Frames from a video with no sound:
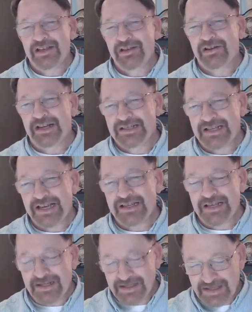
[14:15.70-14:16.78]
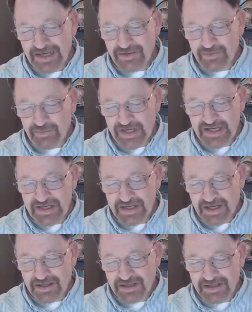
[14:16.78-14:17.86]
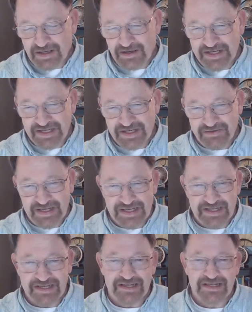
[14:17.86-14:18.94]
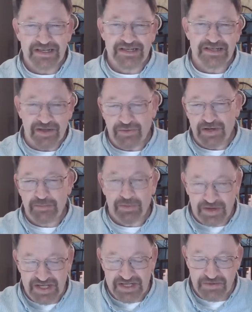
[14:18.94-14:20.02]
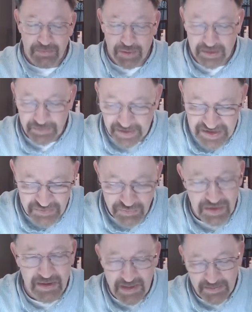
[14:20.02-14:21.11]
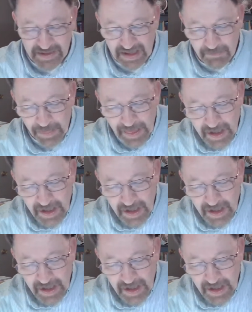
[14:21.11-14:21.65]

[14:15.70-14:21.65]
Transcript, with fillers: you could say that, that we, our, our history is, is in three, these three broad periods. What do I mean by that?